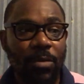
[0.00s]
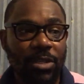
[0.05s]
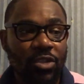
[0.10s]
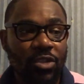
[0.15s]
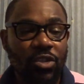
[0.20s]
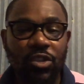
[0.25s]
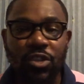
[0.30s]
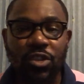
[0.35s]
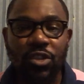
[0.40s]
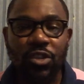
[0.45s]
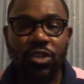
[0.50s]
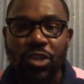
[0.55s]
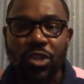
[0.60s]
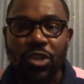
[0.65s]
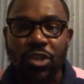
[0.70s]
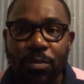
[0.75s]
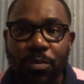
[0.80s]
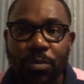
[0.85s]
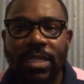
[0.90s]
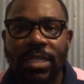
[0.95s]

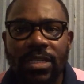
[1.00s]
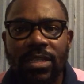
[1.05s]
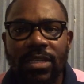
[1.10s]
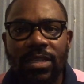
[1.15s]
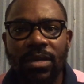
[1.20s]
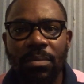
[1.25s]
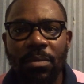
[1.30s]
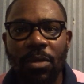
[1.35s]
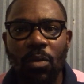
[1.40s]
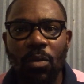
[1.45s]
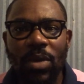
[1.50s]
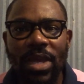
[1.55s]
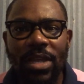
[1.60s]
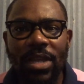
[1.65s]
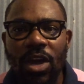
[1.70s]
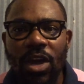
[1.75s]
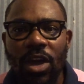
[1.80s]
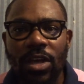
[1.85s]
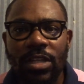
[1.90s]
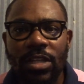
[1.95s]
stupid, but
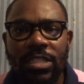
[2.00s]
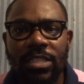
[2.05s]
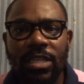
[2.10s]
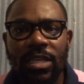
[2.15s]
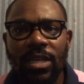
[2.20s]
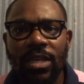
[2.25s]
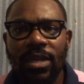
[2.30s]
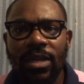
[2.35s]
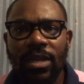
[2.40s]
we're not.